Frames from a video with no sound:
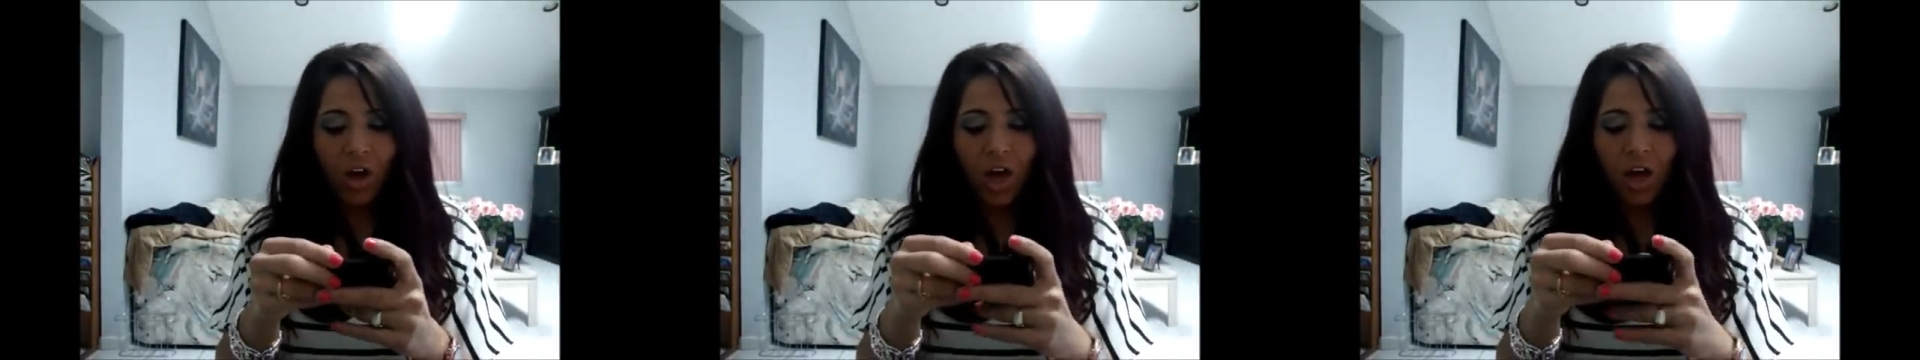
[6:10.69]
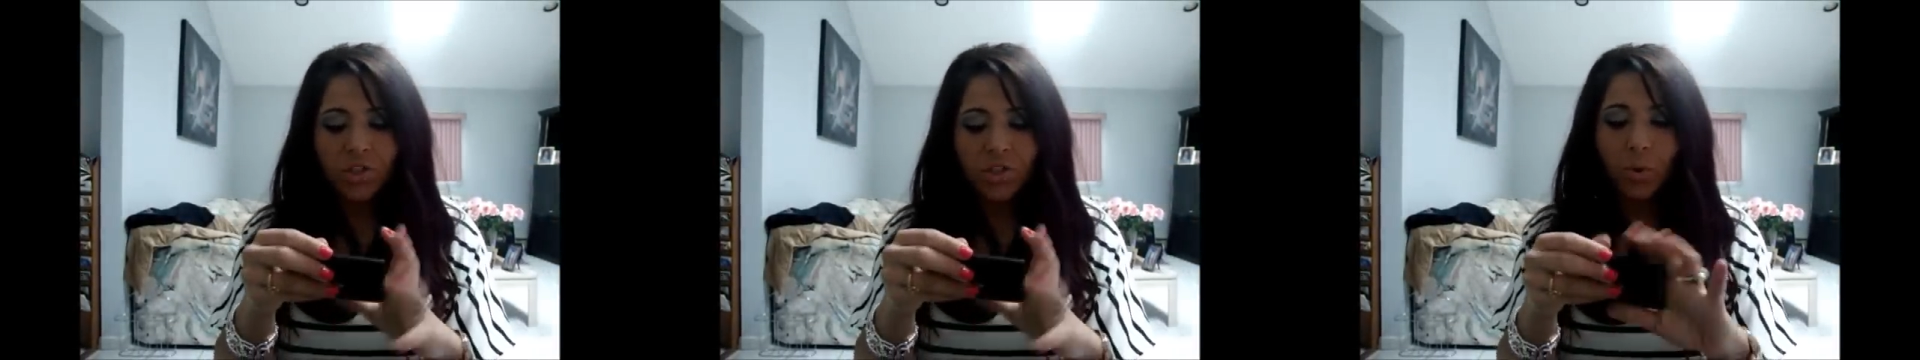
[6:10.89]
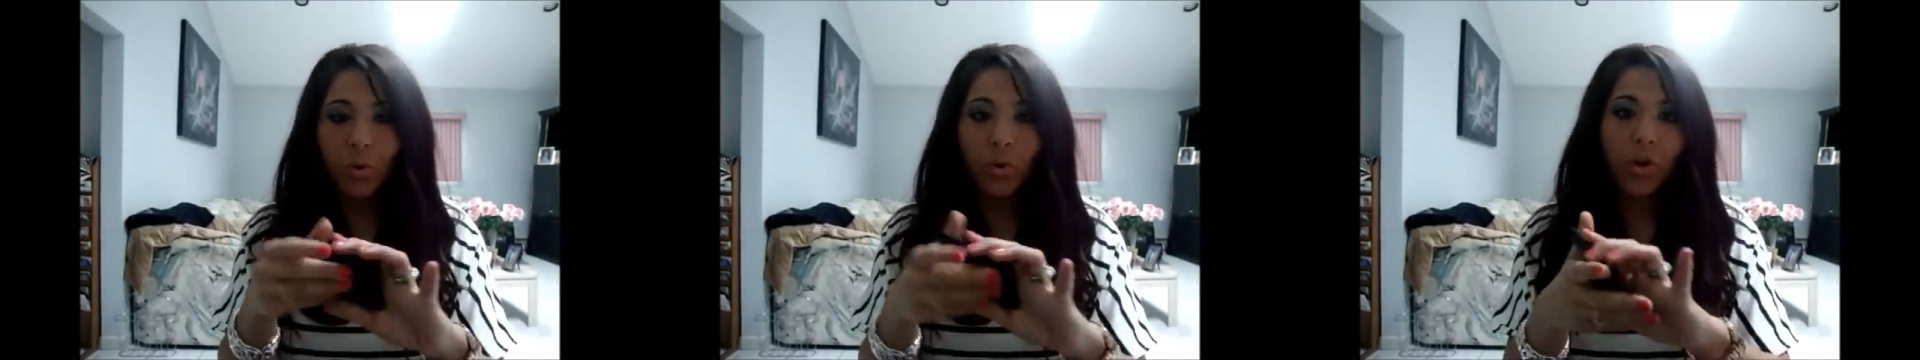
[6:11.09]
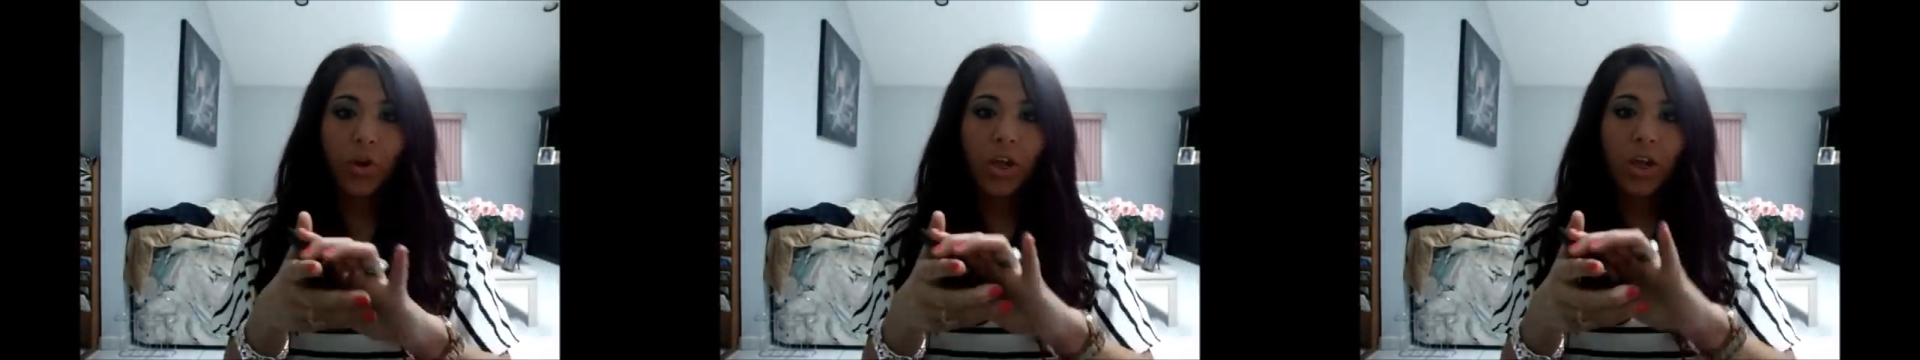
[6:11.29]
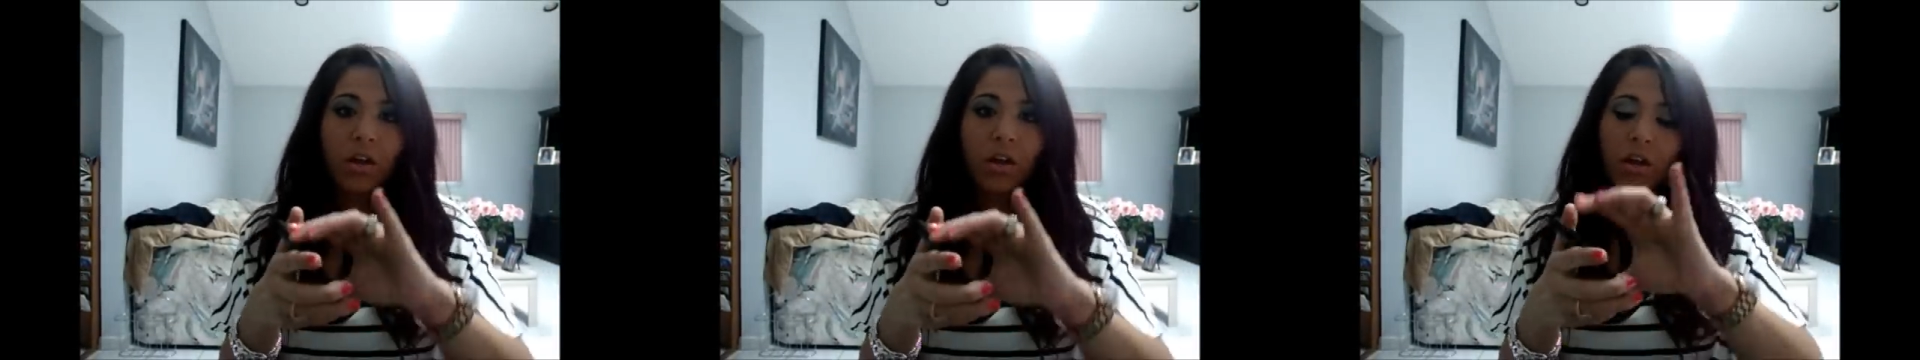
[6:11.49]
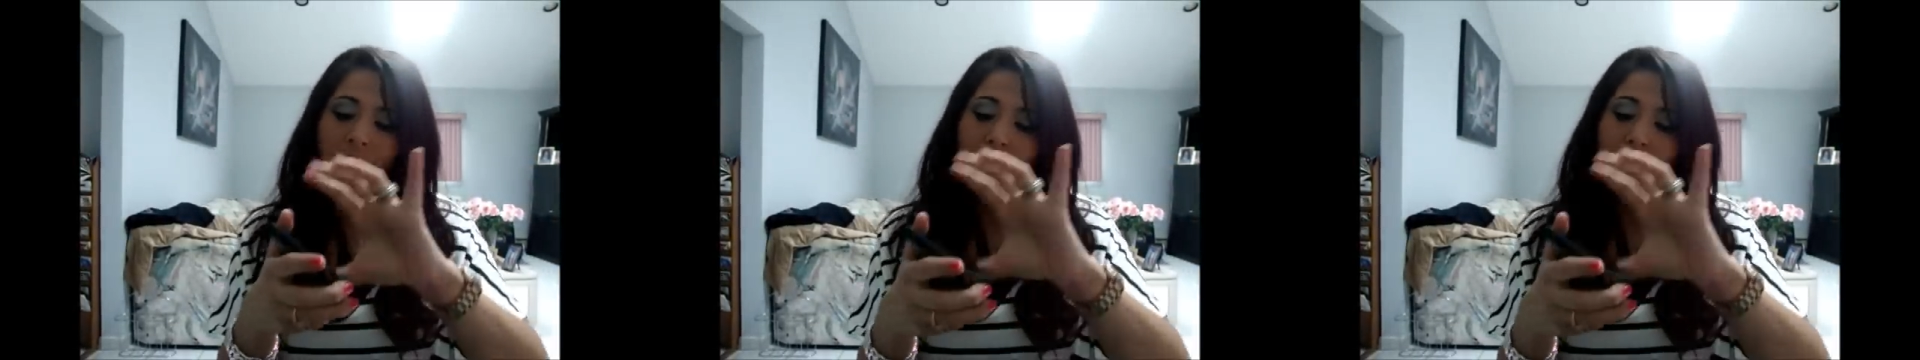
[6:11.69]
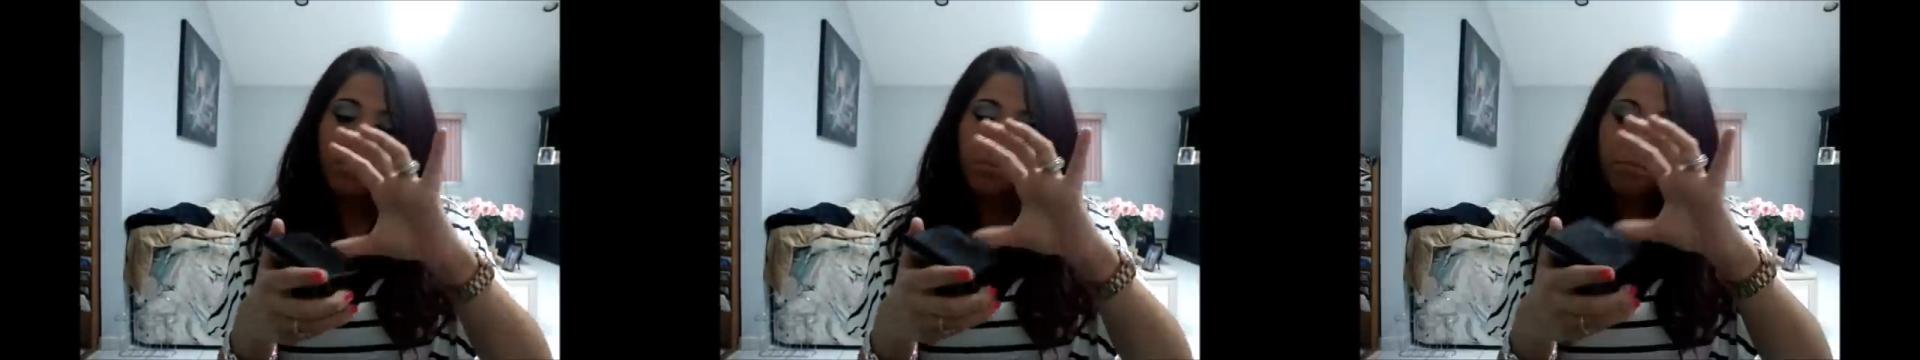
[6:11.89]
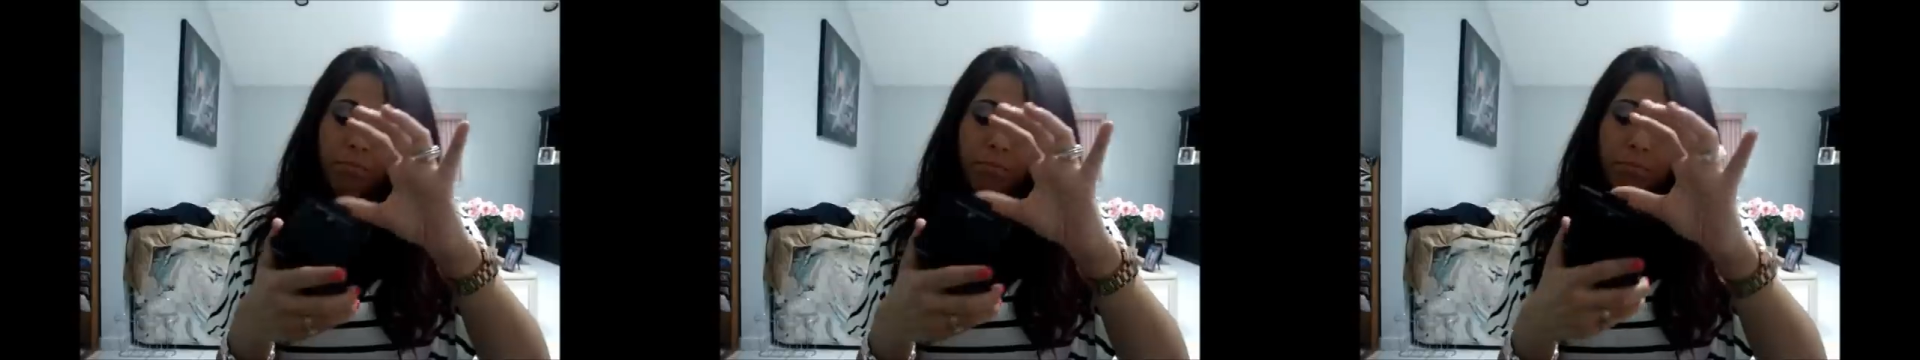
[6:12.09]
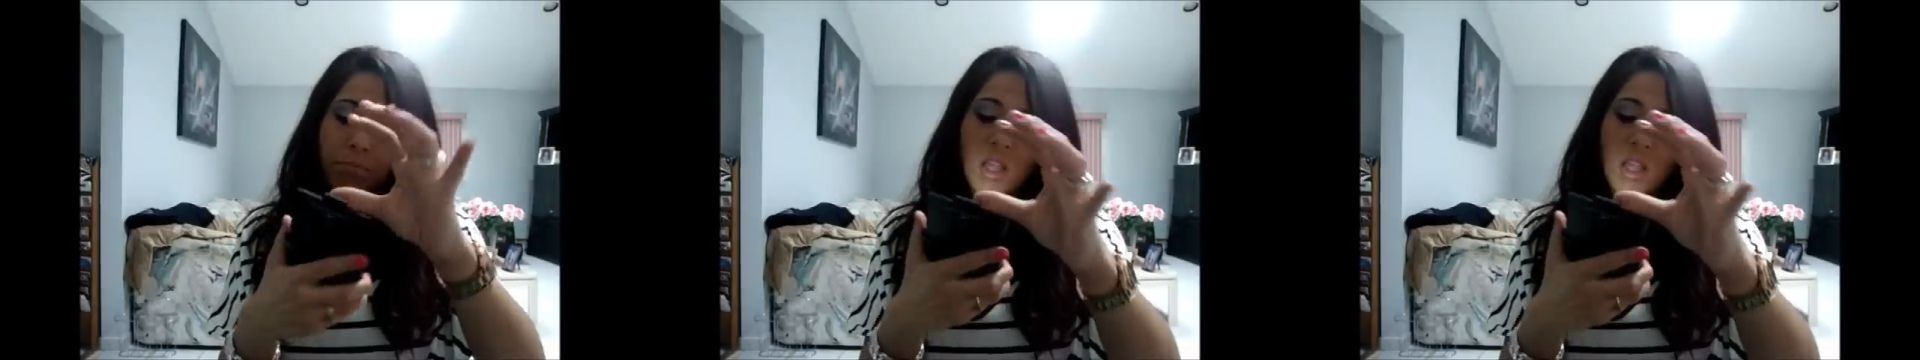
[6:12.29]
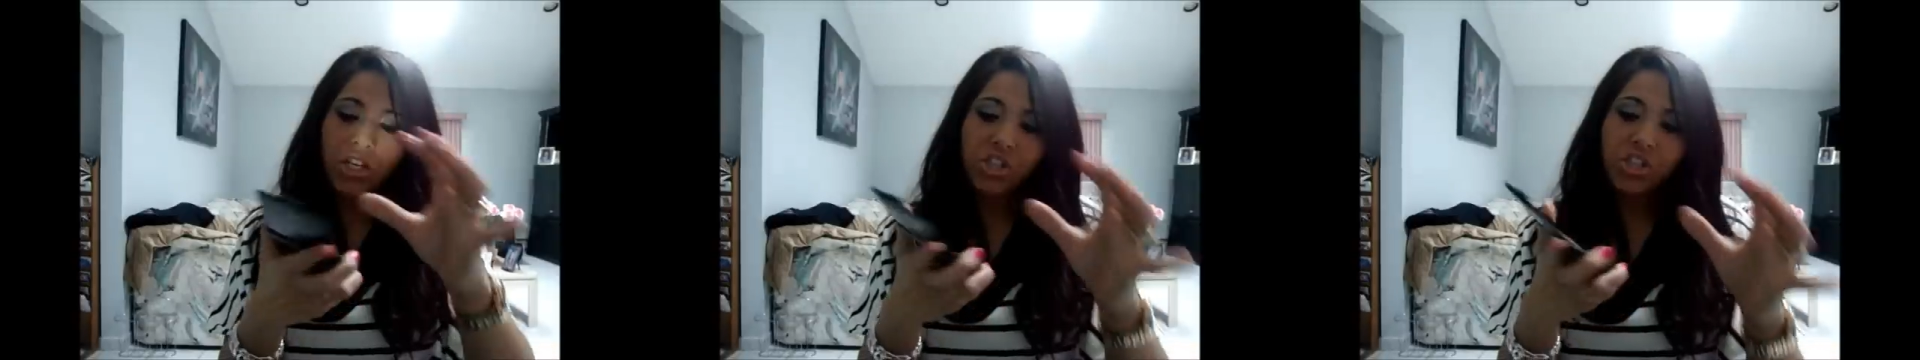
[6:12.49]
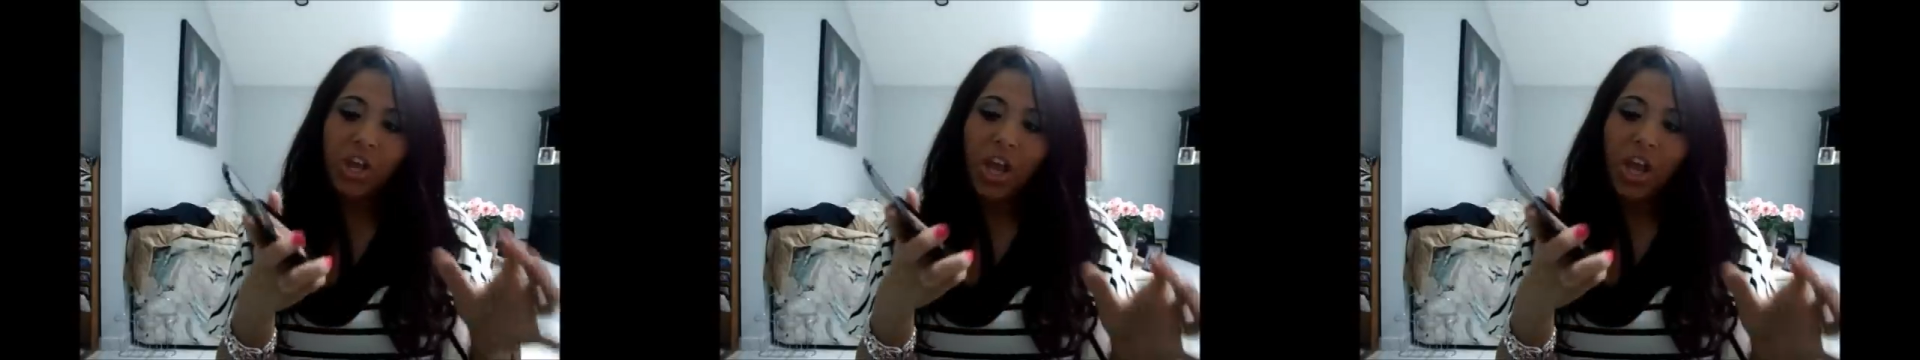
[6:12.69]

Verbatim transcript: Contouring Blush